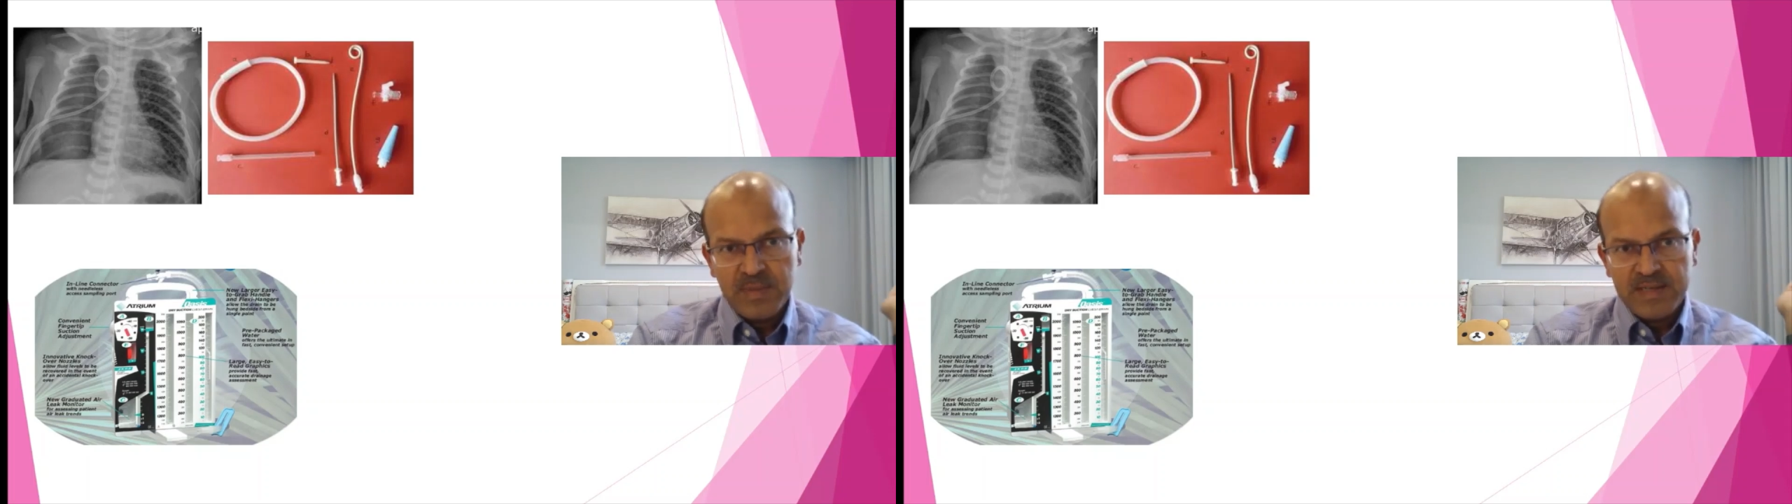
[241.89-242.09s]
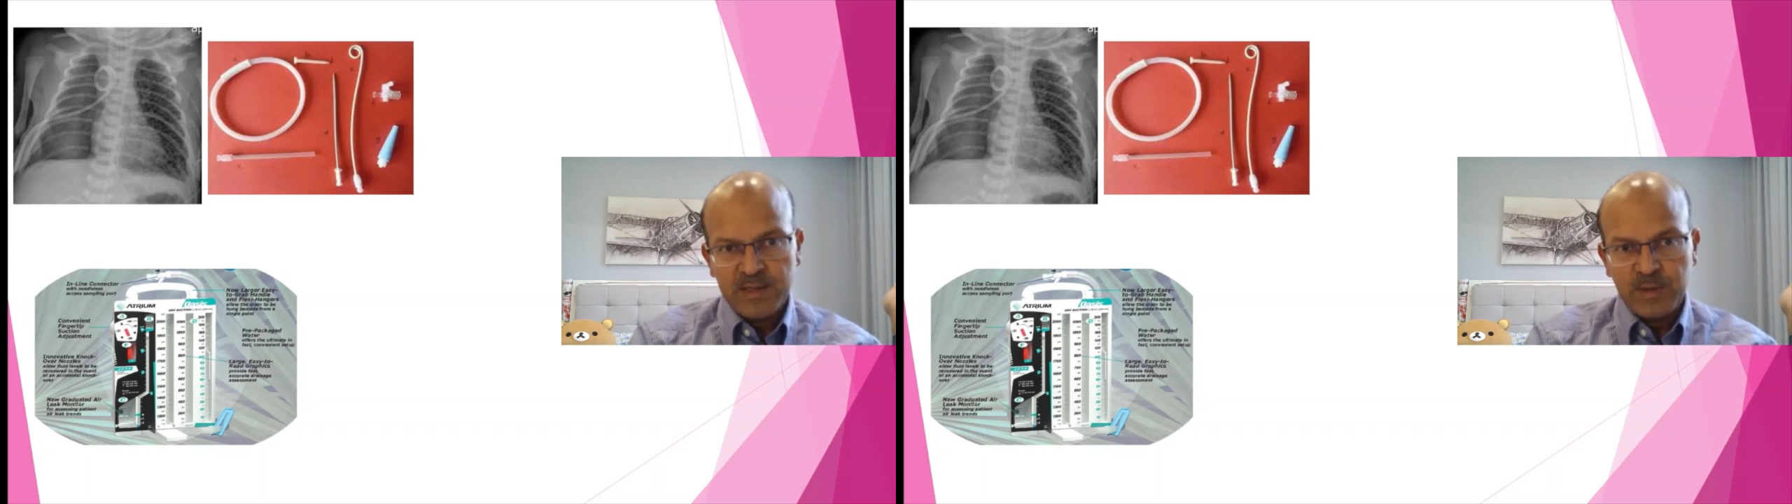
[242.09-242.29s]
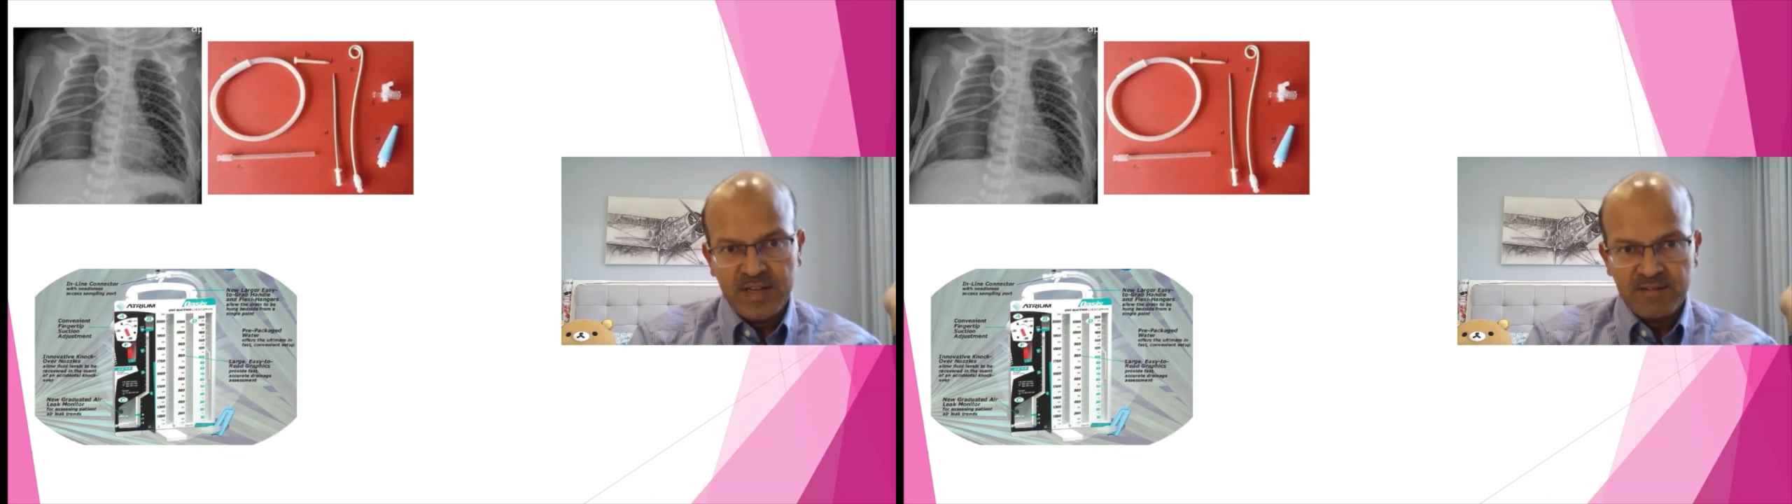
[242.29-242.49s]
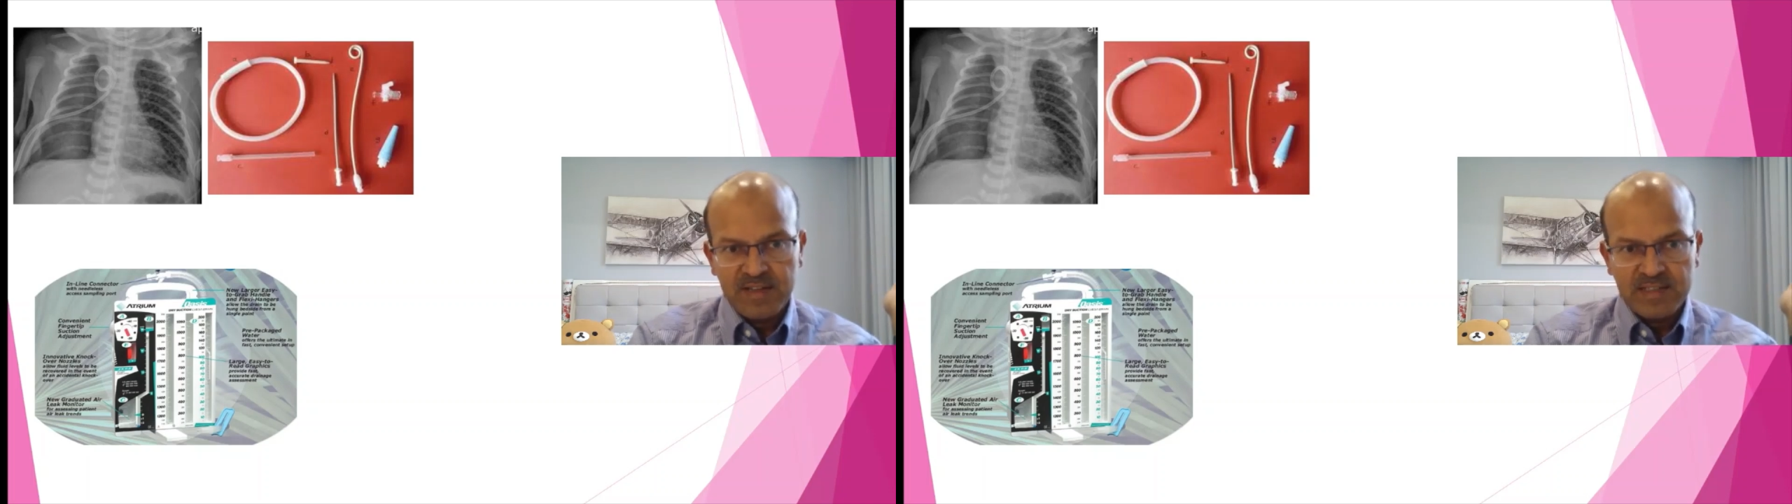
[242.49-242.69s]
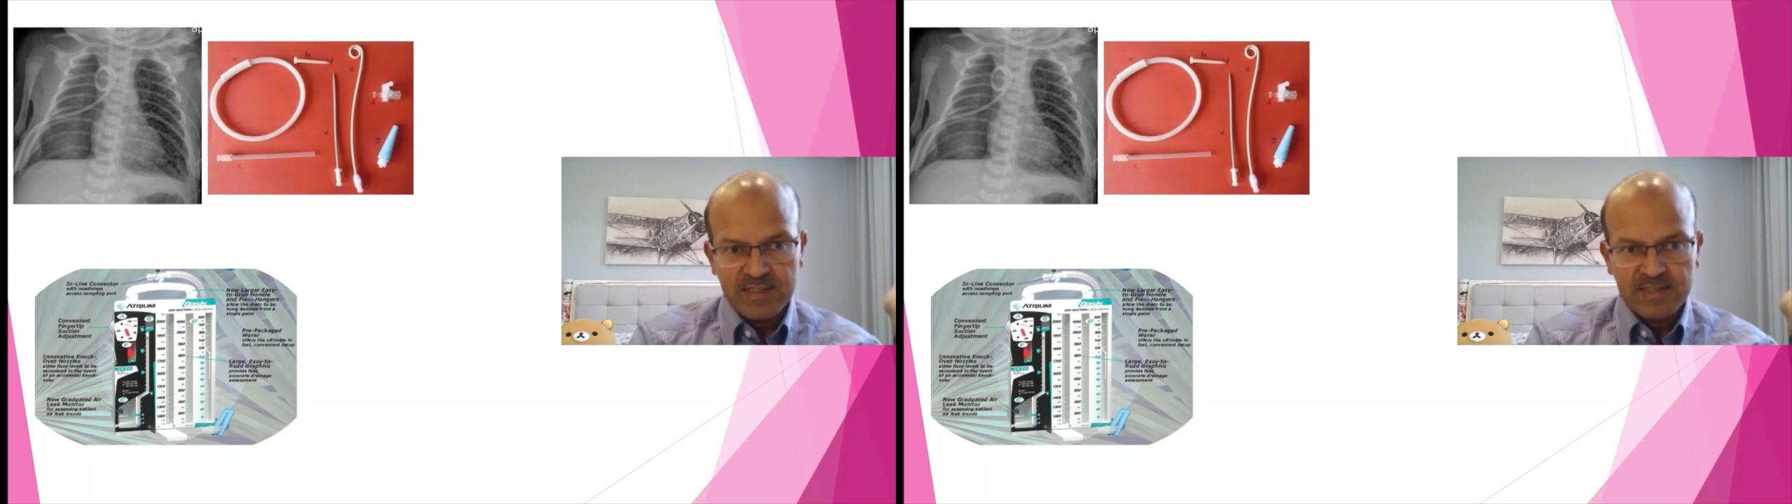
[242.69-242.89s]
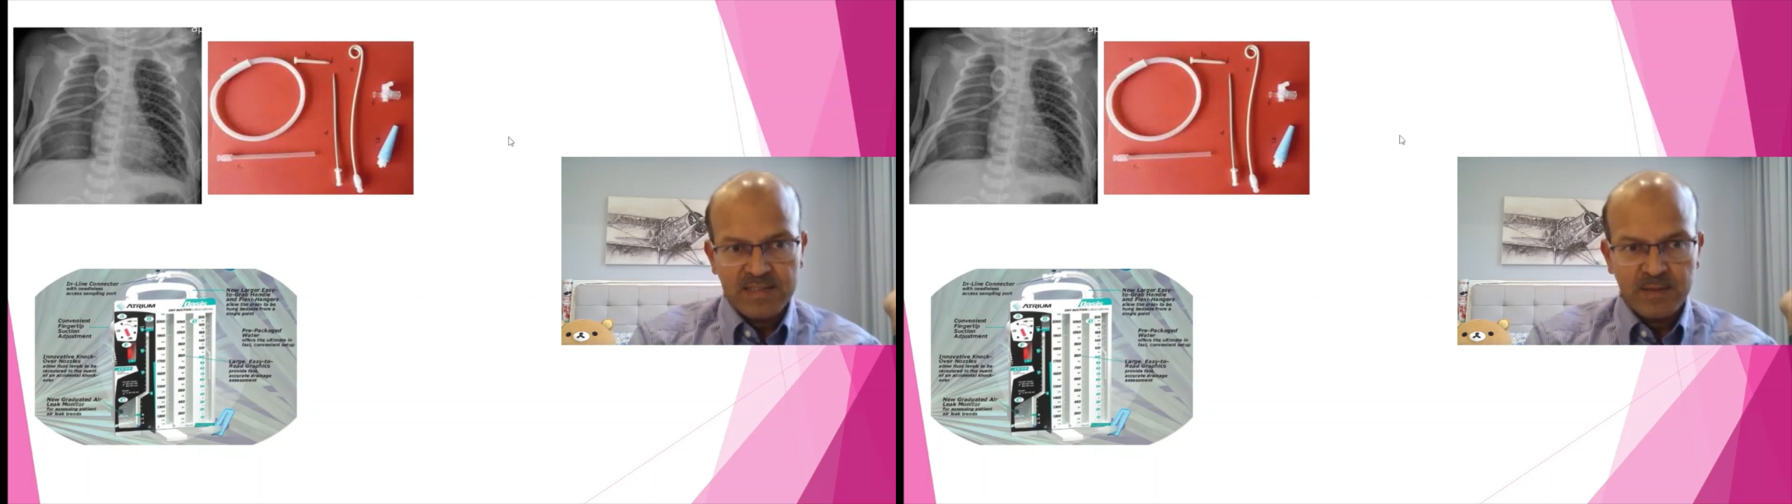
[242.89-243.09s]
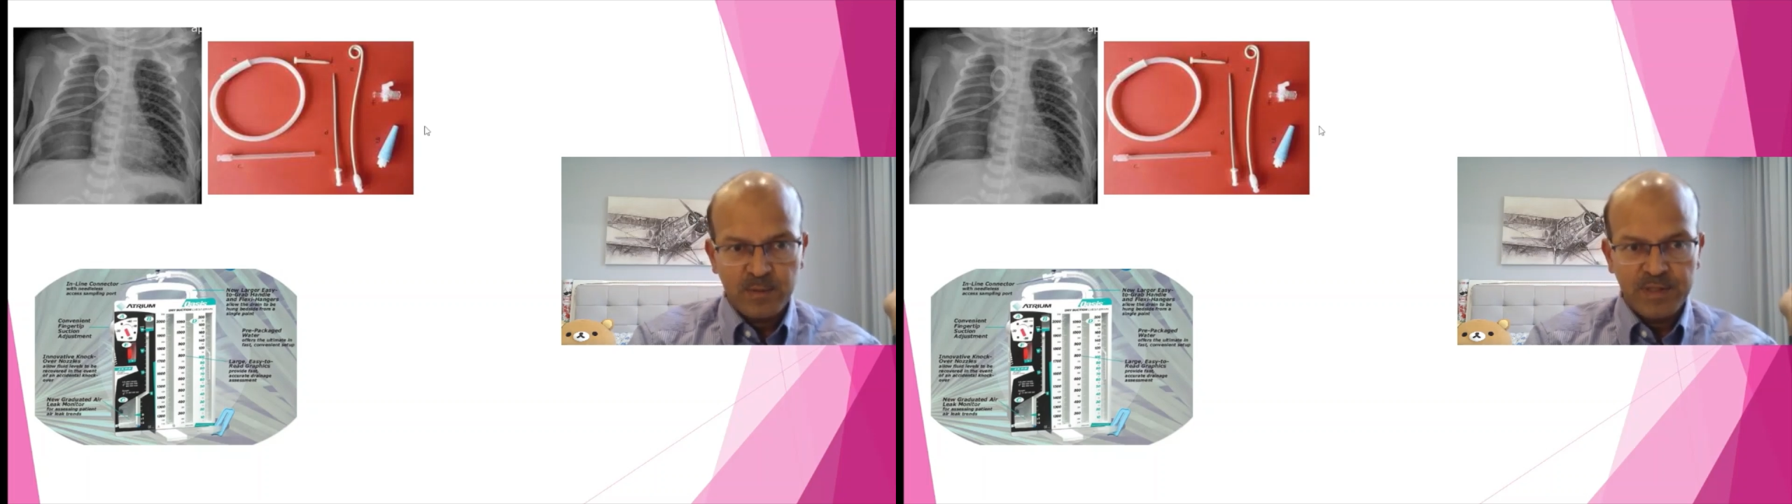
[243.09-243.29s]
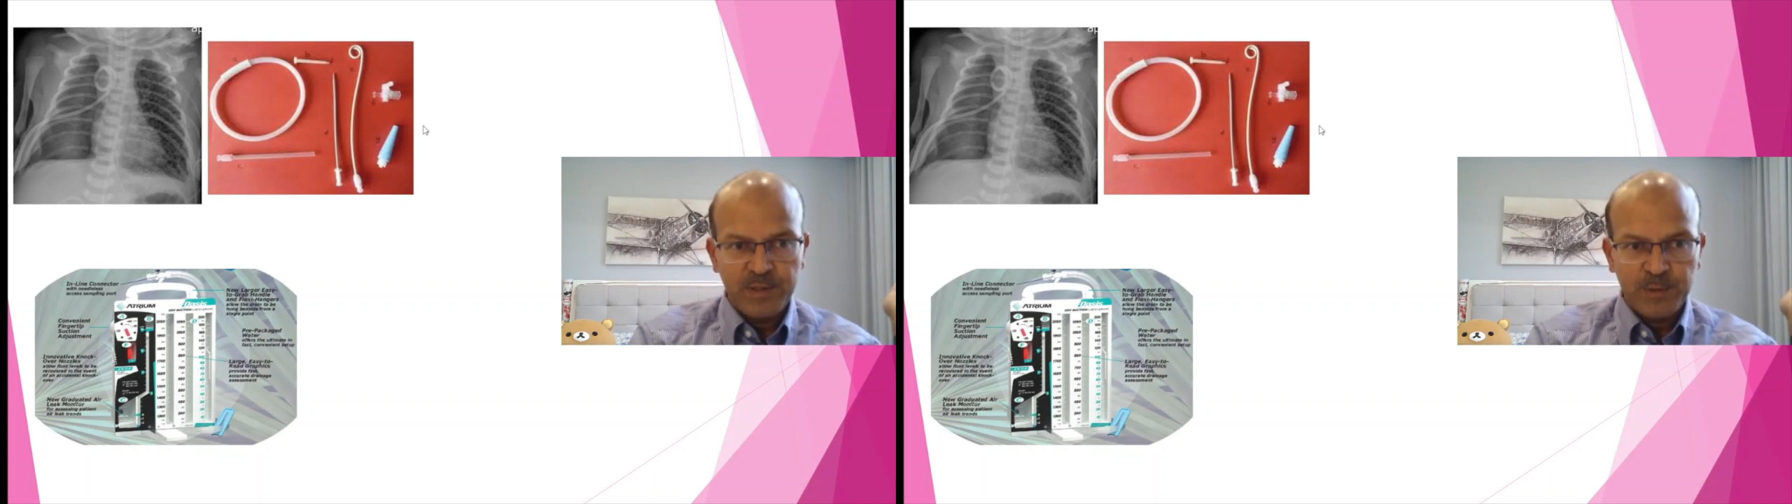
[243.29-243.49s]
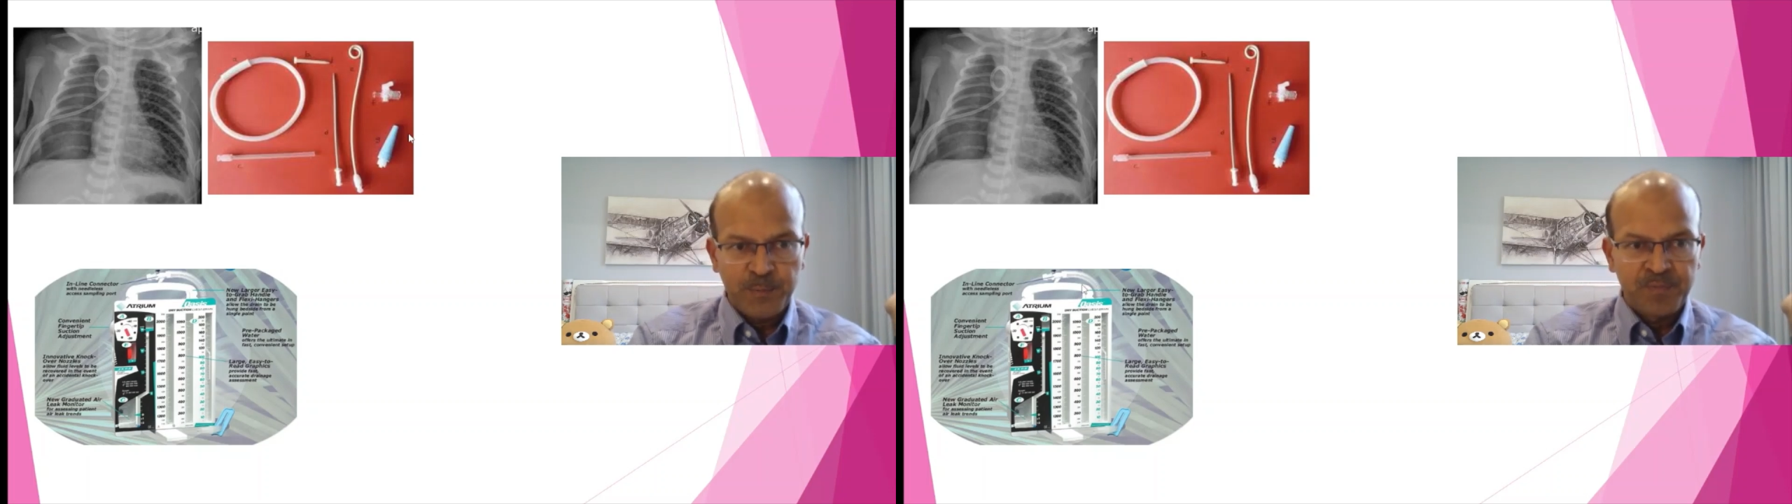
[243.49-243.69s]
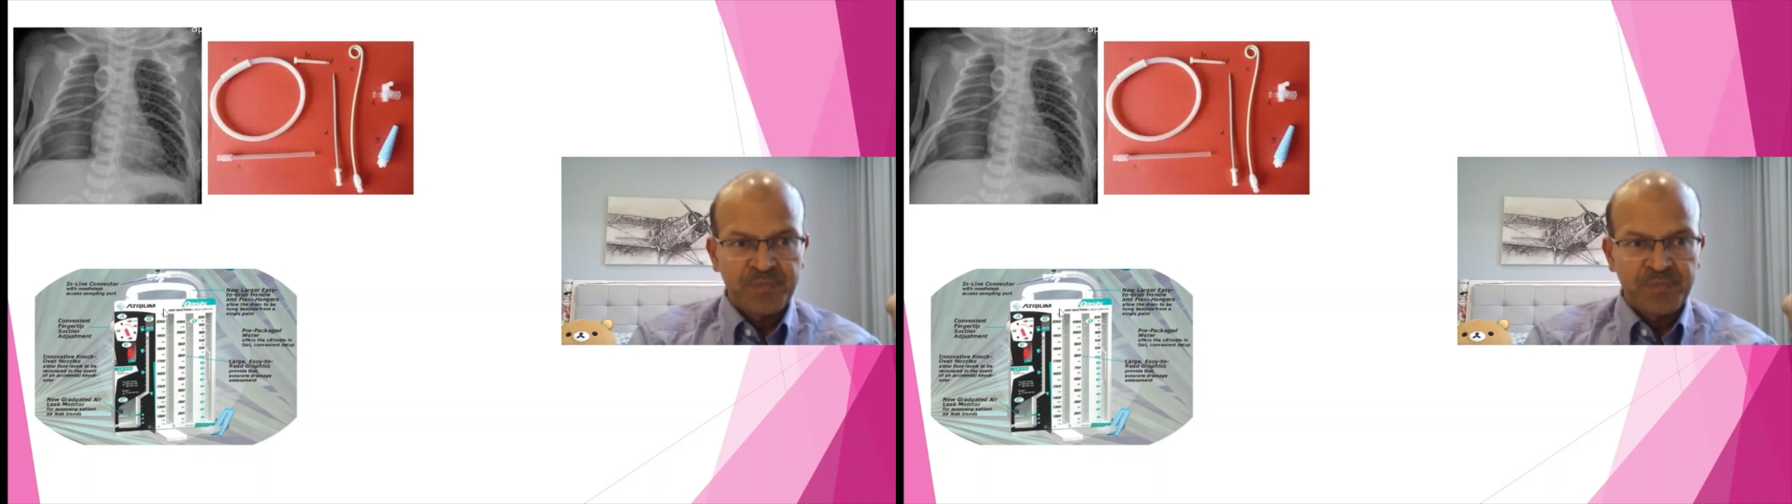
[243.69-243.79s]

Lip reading: better to have an assistant with you.